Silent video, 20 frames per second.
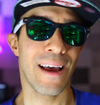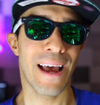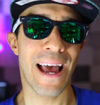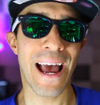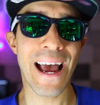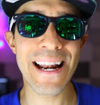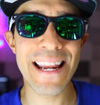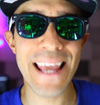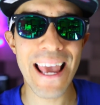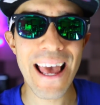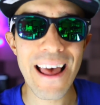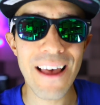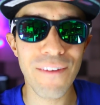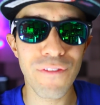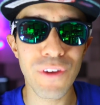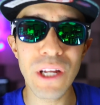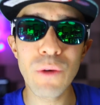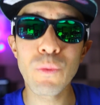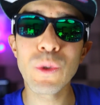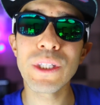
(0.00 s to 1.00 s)
And yeah, if
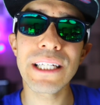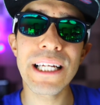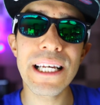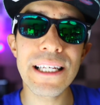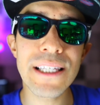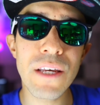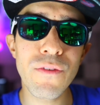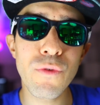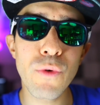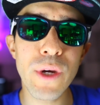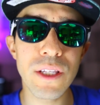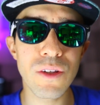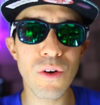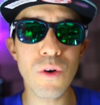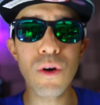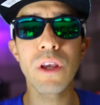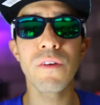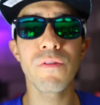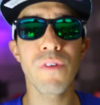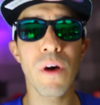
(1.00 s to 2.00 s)
you didn't win today's giveaway,
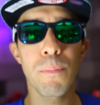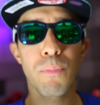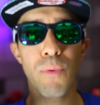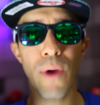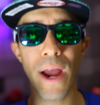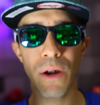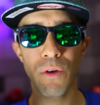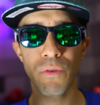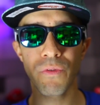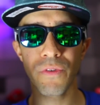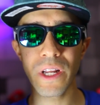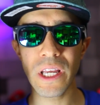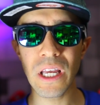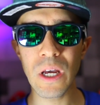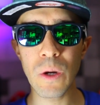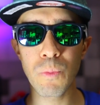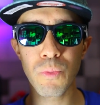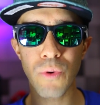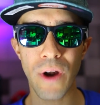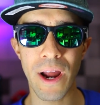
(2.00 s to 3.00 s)
don't give up. Brand new
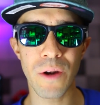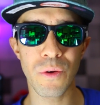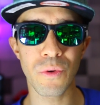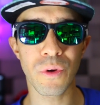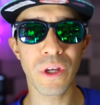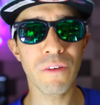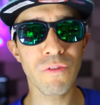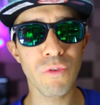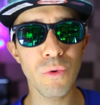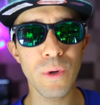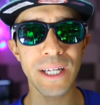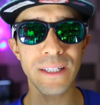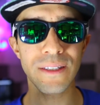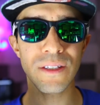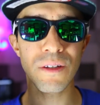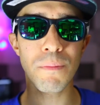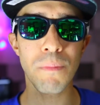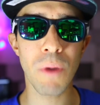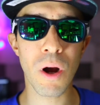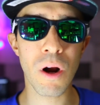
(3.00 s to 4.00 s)
video, brand new giveaway
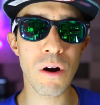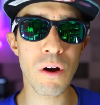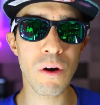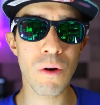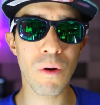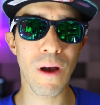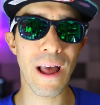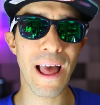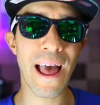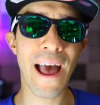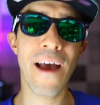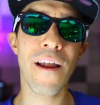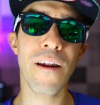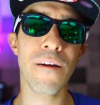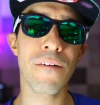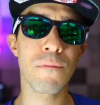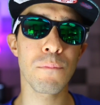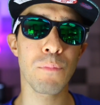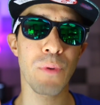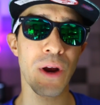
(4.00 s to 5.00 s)
tomorrow at
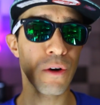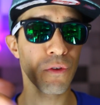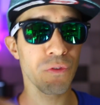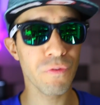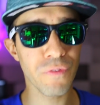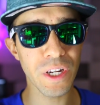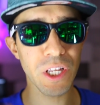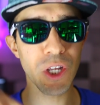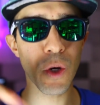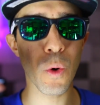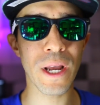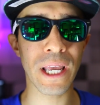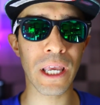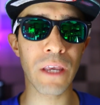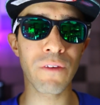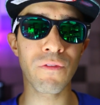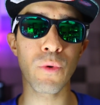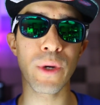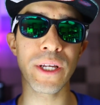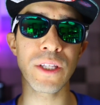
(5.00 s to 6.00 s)
brand new video and
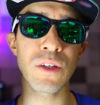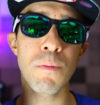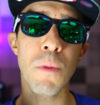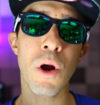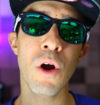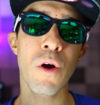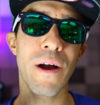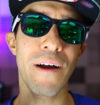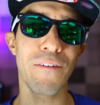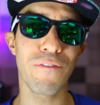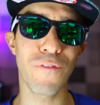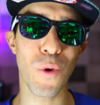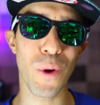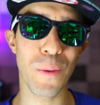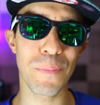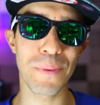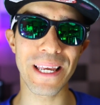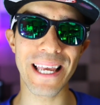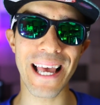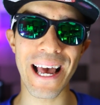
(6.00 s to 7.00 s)
giveaway tomorrow at 4
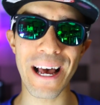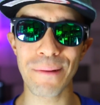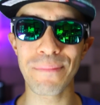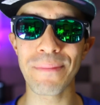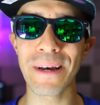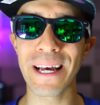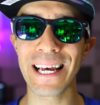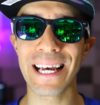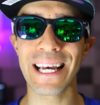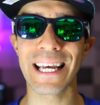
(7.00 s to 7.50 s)
p.m.